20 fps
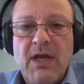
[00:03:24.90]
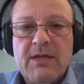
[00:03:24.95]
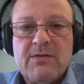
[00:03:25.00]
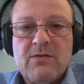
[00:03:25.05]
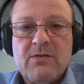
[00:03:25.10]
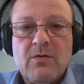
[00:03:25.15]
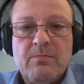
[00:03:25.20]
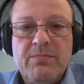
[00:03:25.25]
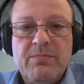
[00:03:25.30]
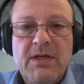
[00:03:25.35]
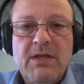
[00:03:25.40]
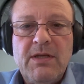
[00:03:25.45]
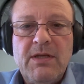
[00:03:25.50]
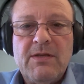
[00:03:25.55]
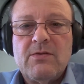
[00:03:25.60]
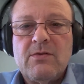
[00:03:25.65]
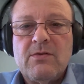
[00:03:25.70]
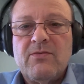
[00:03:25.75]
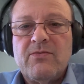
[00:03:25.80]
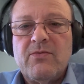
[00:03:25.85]

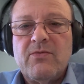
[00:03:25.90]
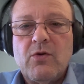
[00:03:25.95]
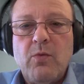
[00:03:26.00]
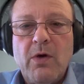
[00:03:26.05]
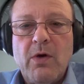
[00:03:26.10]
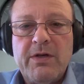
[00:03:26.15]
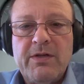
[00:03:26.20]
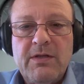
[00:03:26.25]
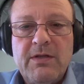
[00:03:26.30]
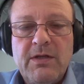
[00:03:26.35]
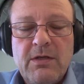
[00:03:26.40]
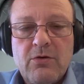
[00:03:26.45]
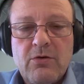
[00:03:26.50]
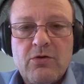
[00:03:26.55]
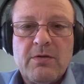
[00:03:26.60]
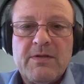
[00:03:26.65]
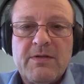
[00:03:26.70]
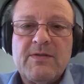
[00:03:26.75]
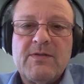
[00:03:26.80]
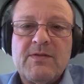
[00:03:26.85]
SOPs, for quality
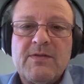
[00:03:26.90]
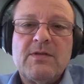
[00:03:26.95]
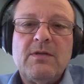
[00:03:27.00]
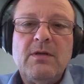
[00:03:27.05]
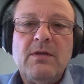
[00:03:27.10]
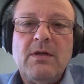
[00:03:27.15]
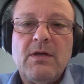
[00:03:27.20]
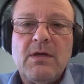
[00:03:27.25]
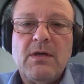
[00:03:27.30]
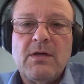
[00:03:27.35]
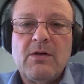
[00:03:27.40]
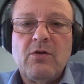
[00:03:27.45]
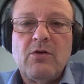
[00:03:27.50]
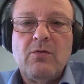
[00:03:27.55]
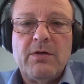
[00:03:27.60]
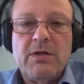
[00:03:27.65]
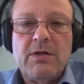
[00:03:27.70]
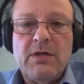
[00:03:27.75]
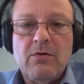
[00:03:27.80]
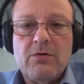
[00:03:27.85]
assurance,
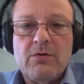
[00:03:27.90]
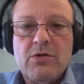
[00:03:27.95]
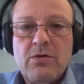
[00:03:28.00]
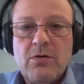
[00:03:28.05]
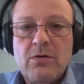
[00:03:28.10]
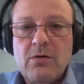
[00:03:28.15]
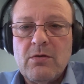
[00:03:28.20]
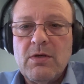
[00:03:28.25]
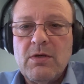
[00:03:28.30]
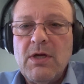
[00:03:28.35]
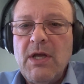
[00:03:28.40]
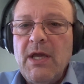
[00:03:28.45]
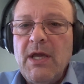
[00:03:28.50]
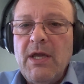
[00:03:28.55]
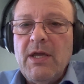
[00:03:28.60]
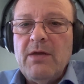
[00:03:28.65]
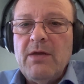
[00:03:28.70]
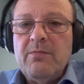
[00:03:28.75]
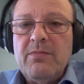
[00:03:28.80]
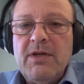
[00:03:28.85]
quality control,
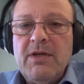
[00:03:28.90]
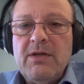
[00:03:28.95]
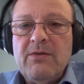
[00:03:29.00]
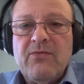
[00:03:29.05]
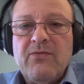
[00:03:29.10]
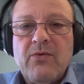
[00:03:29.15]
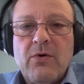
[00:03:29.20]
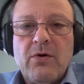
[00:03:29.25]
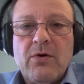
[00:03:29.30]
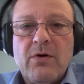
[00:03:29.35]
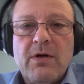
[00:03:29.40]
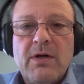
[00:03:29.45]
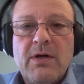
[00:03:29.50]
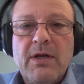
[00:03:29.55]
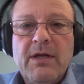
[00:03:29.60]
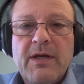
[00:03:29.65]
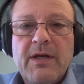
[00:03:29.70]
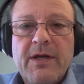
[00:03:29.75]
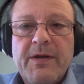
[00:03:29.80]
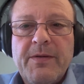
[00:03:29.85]
be it for
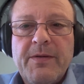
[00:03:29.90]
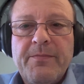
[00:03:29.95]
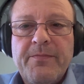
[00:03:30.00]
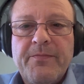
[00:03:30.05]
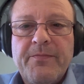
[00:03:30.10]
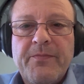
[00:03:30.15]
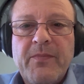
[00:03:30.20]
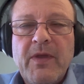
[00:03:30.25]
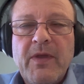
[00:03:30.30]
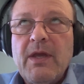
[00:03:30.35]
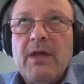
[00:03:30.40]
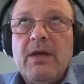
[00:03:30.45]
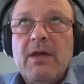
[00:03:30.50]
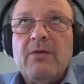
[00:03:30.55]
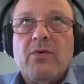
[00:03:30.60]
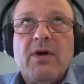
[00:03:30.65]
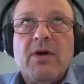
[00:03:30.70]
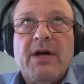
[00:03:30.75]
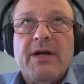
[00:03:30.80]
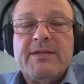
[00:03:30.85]

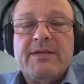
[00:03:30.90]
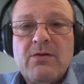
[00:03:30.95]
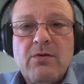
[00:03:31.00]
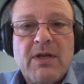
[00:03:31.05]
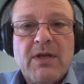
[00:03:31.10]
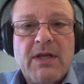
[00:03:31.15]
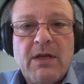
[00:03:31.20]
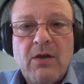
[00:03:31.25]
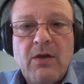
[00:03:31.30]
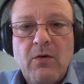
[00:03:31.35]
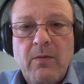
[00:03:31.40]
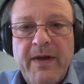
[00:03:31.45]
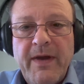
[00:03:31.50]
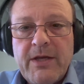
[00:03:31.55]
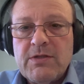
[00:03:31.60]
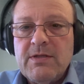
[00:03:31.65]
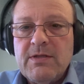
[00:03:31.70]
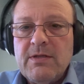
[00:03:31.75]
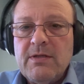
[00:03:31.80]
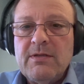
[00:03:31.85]
answering
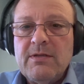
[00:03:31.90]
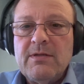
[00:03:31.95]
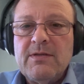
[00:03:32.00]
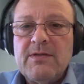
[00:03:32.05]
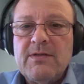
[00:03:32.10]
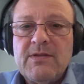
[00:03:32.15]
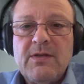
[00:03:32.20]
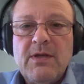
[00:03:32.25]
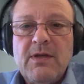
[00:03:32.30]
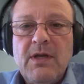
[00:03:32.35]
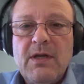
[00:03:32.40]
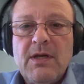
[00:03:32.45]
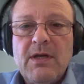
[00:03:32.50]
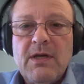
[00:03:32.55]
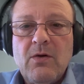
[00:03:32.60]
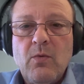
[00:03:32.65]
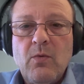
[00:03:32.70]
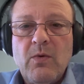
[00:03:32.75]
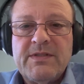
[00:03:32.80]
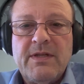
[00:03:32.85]
questions
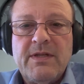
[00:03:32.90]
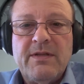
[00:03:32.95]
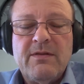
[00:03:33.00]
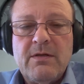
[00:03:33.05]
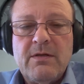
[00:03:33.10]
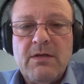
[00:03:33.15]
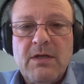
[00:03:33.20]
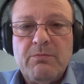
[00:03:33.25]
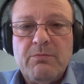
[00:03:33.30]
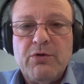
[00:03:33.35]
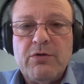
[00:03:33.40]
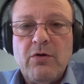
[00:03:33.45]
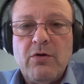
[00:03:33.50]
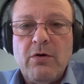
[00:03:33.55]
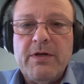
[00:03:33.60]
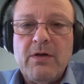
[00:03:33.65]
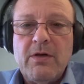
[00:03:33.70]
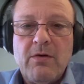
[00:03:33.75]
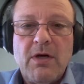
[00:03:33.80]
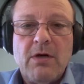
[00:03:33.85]
within the
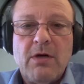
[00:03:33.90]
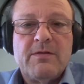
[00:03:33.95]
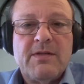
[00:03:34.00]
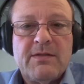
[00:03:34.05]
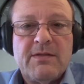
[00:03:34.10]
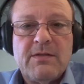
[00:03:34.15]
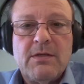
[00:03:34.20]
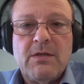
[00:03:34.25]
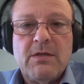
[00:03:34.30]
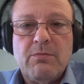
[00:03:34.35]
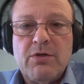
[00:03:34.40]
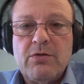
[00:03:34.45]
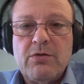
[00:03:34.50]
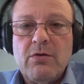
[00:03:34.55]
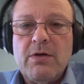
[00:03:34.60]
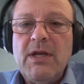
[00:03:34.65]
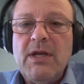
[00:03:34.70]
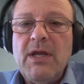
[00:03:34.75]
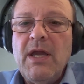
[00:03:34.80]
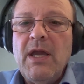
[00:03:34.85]
laboratory or outside the
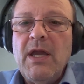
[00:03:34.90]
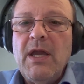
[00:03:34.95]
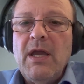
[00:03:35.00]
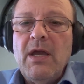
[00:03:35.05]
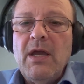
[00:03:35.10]
laboratory.